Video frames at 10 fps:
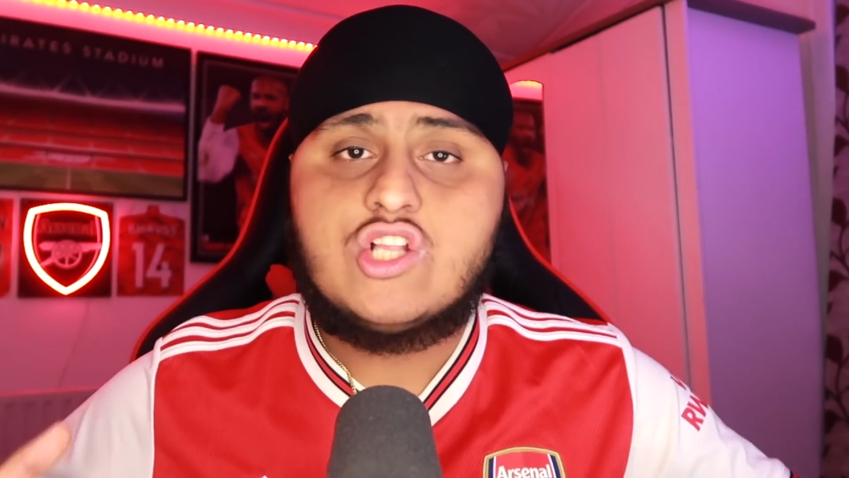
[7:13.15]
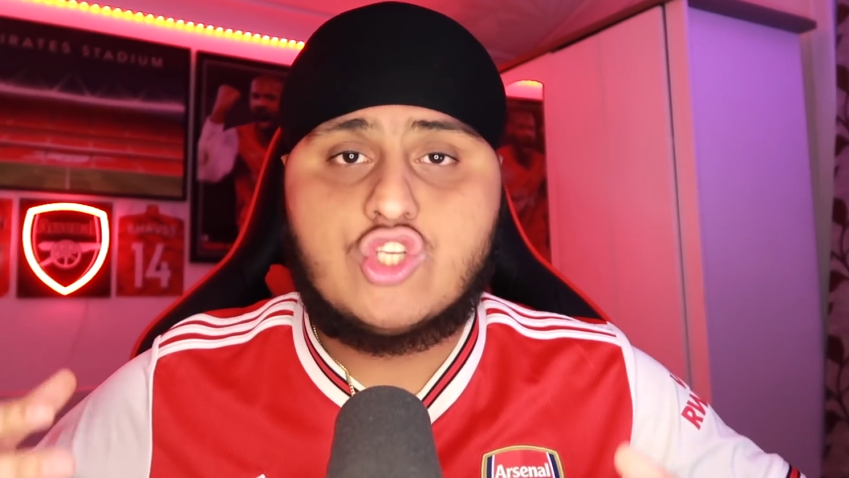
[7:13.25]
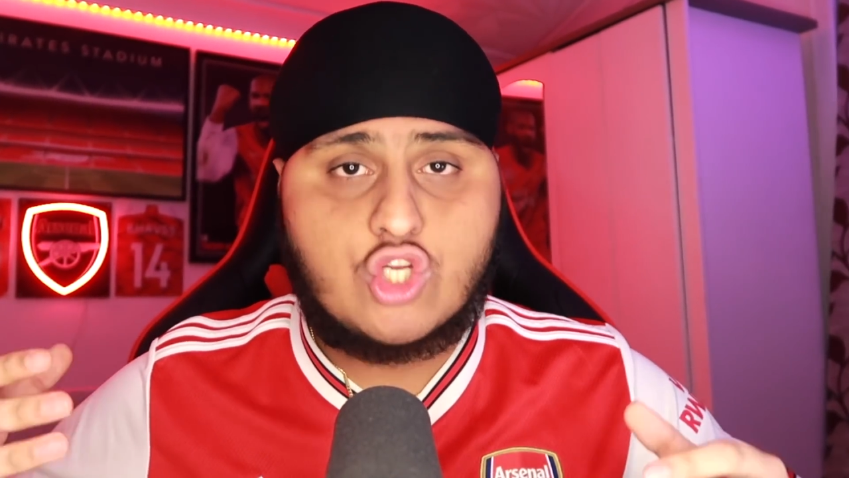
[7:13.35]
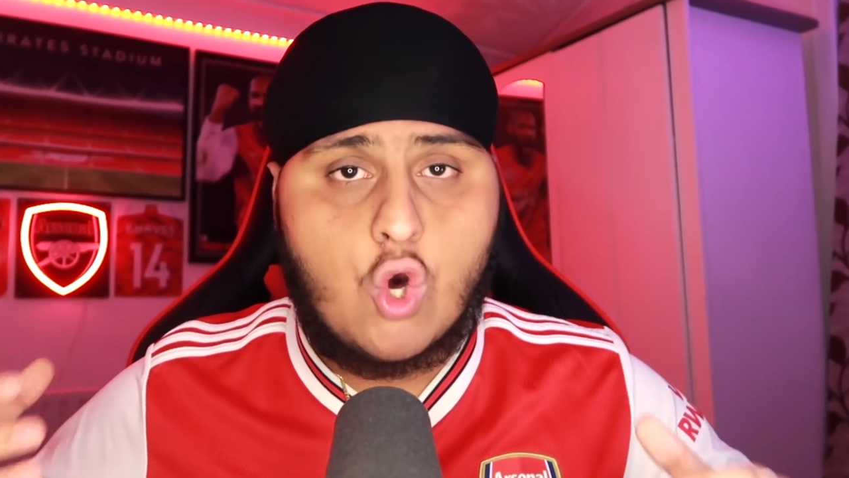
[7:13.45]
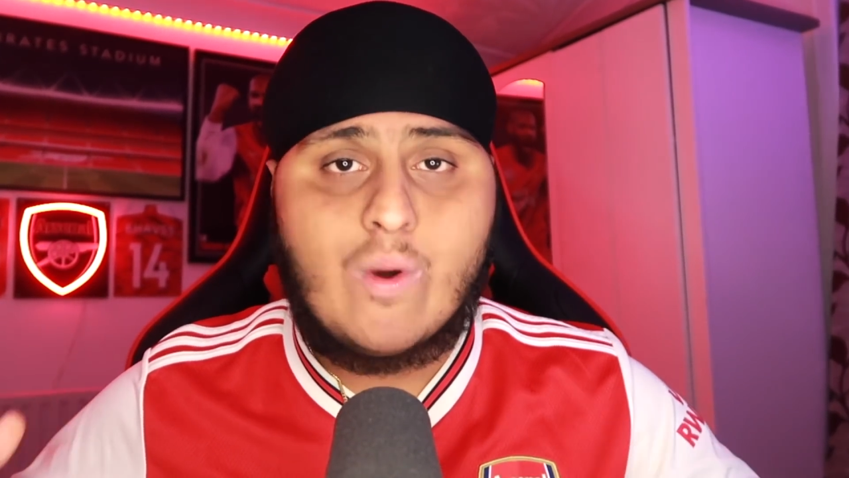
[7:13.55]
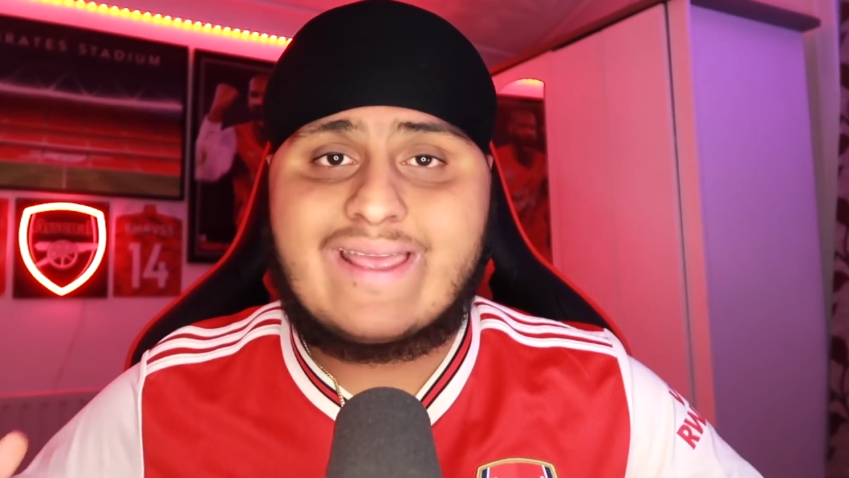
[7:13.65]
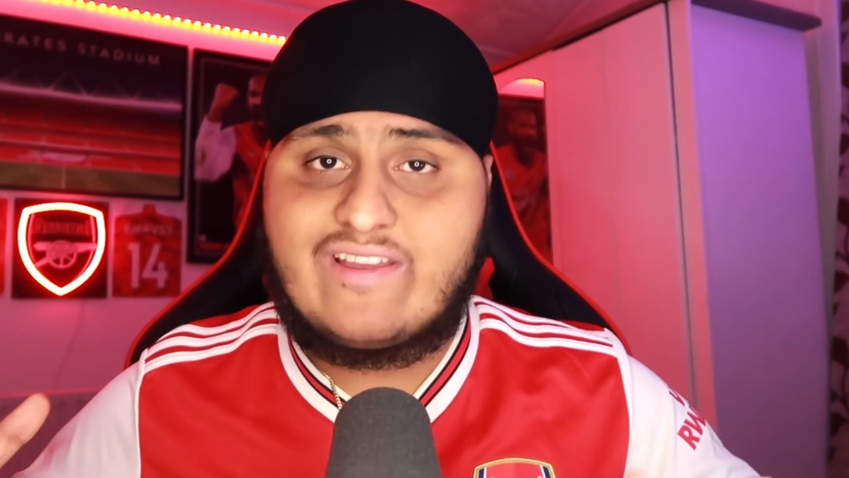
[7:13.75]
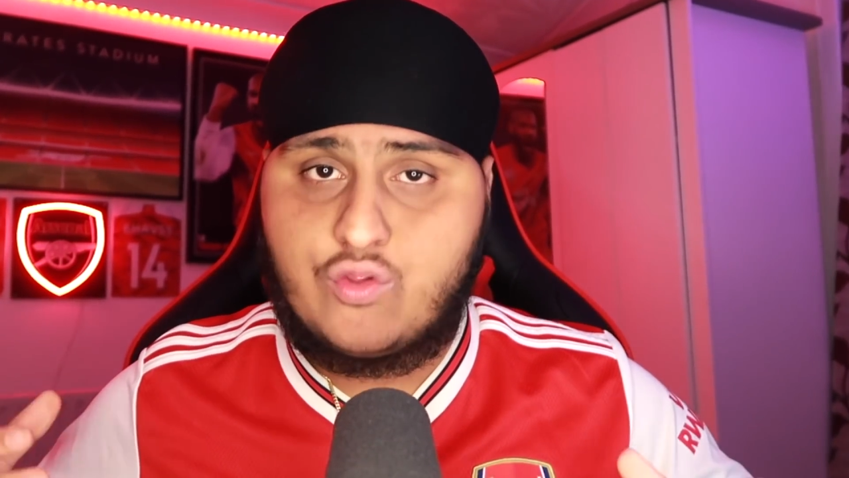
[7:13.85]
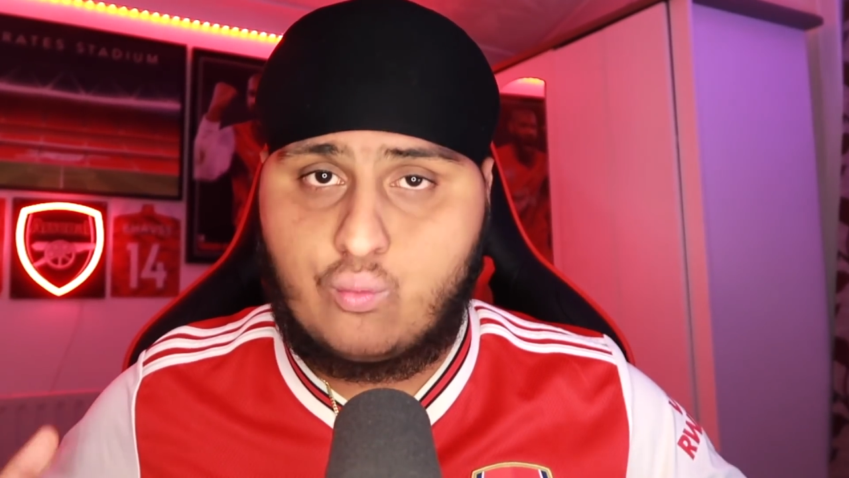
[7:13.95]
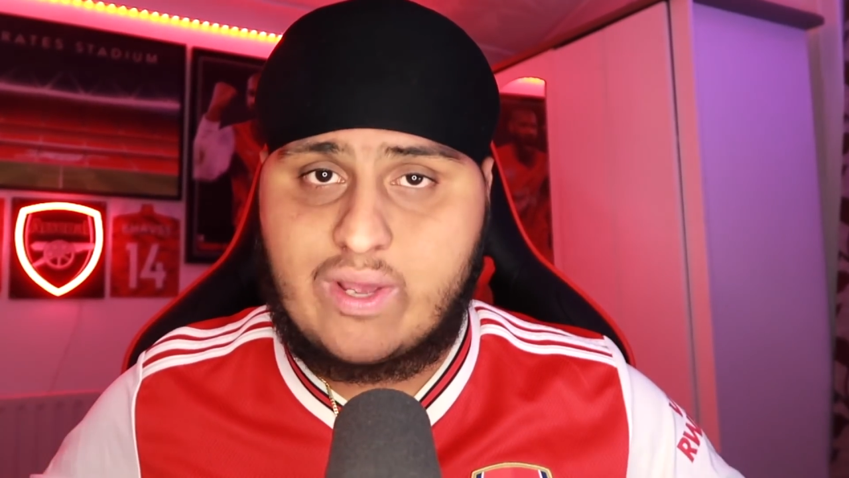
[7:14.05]
to go and
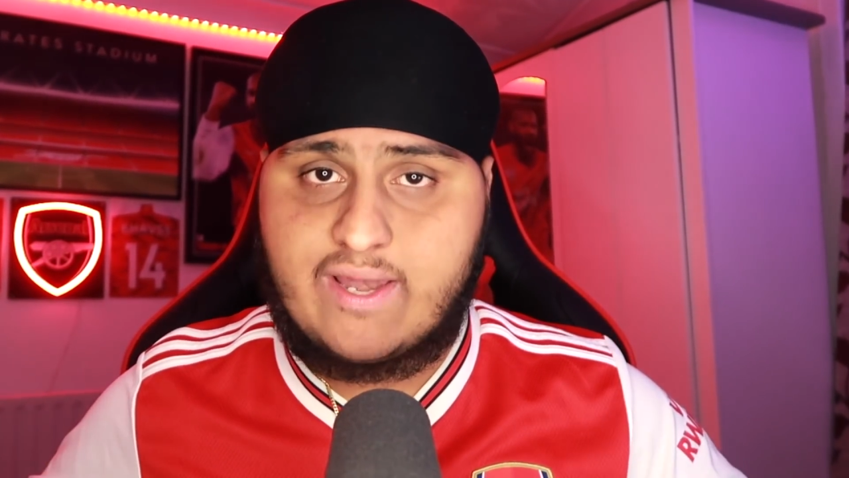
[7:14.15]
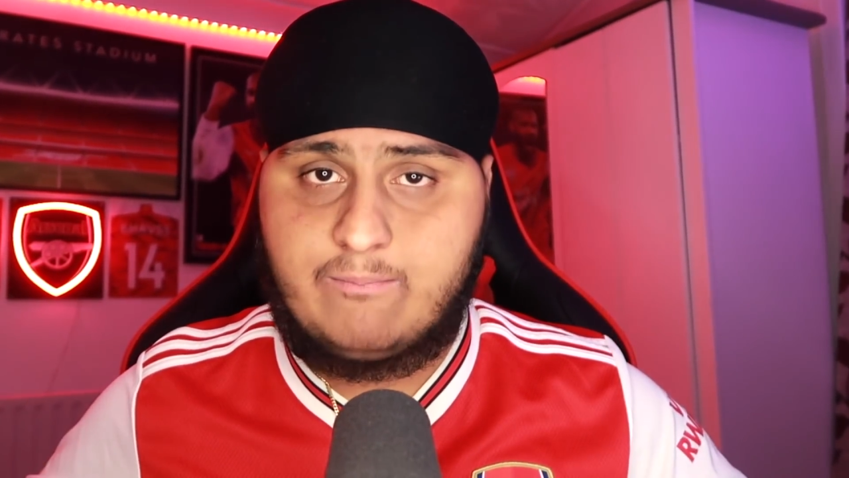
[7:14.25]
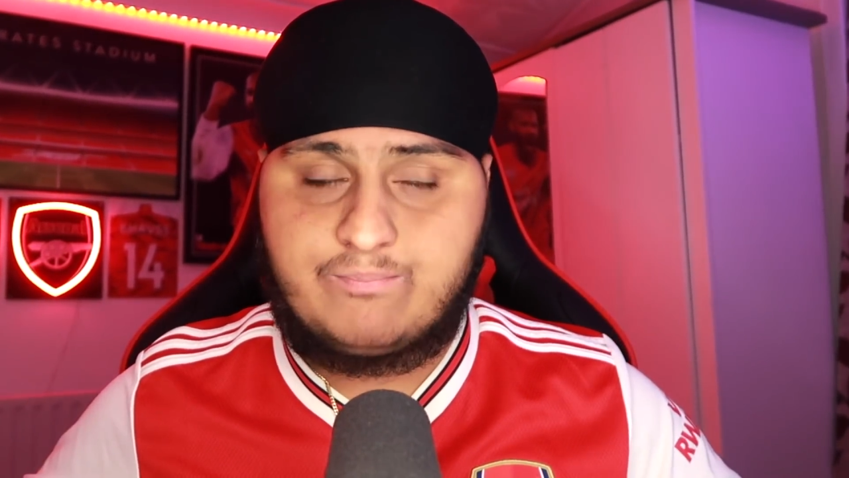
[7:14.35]
get the win.